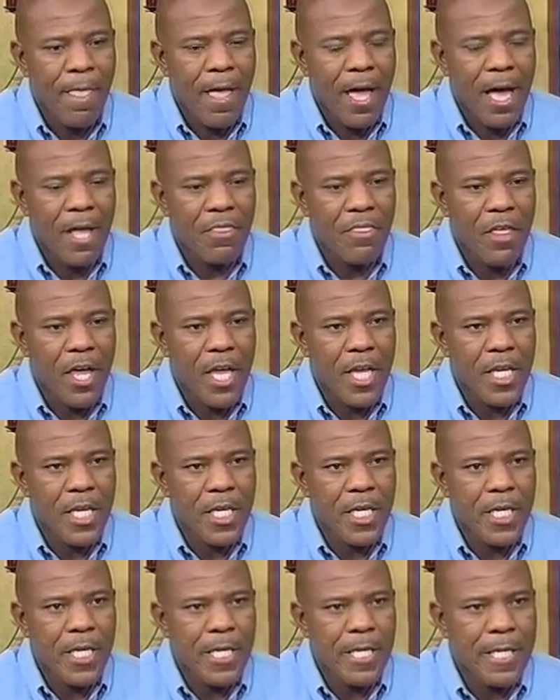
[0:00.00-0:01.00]
I think
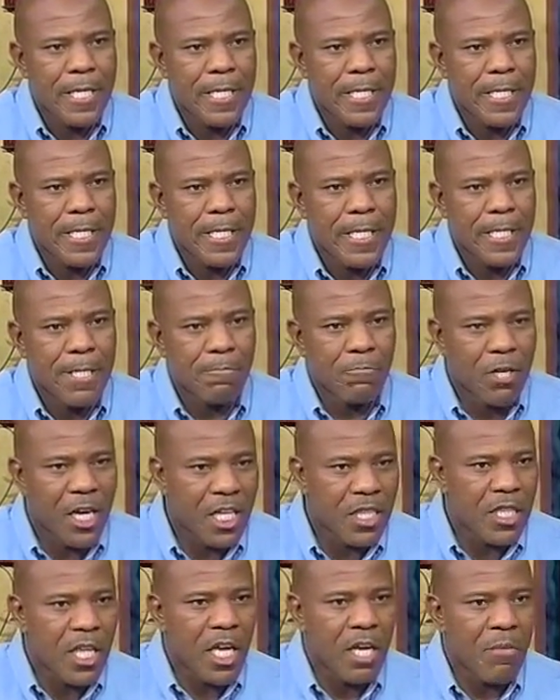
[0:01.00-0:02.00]
when I
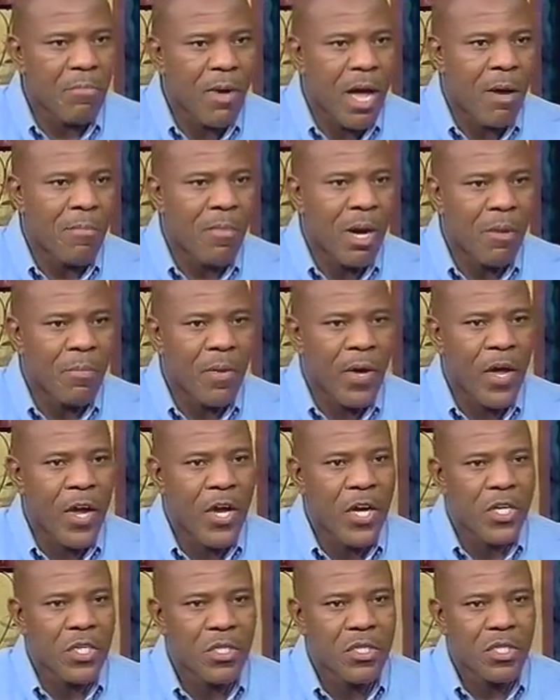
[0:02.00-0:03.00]
think about my
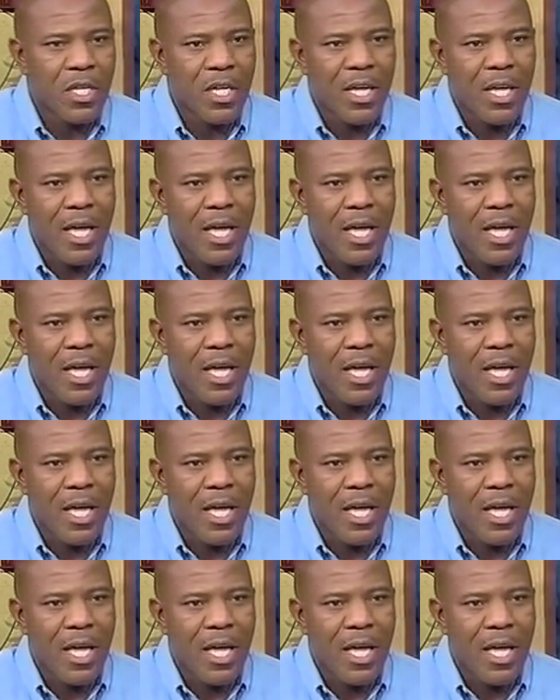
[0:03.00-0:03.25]
parents,